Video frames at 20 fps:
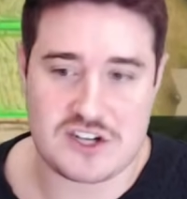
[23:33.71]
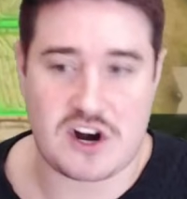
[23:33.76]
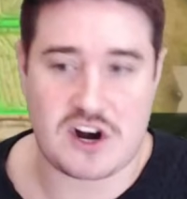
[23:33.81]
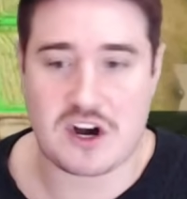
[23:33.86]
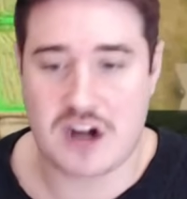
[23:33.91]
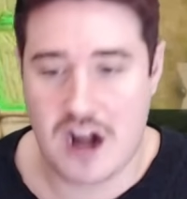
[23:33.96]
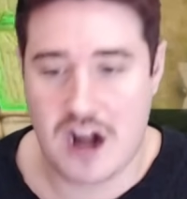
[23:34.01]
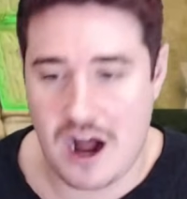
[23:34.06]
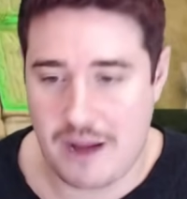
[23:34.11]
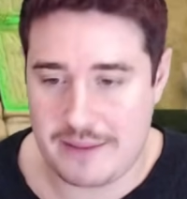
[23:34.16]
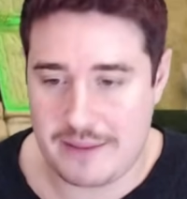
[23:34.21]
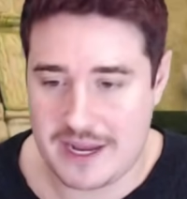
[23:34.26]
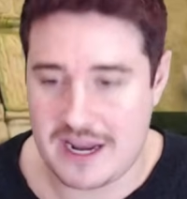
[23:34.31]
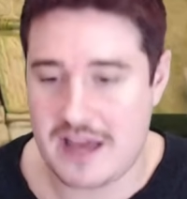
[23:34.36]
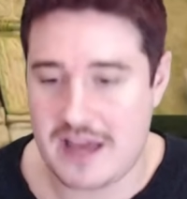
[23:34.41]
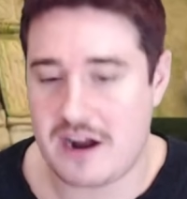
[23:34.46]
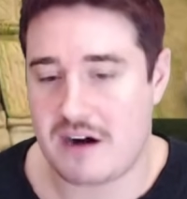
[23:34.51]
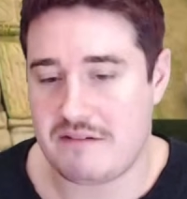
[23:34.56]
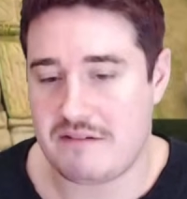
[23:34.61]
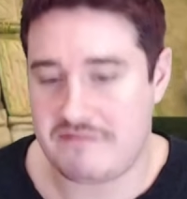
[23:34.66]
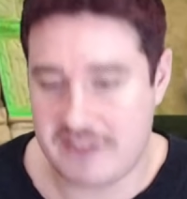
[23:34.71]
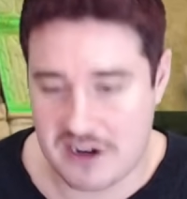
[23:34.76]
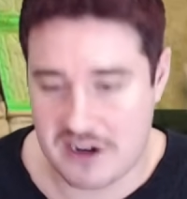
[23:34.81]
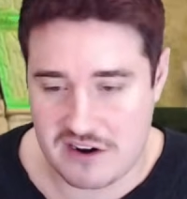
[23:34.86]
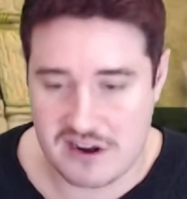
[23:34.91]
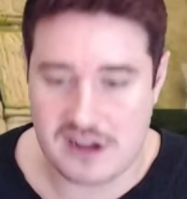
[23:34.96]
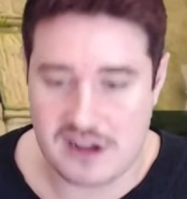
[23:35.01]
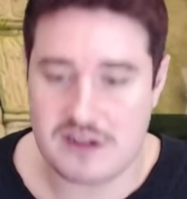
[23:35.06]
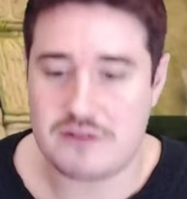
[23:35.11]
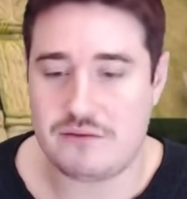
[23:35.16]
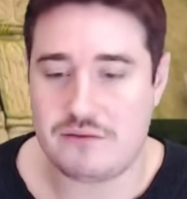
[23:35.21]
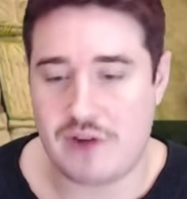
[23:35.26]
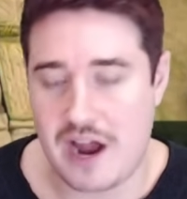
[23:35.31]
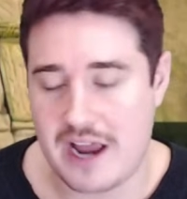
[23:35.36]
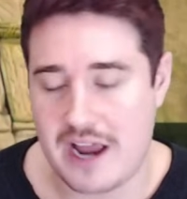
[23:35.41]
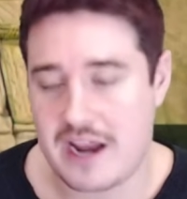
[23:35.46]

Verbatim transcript: our Comet and our Vierna, right?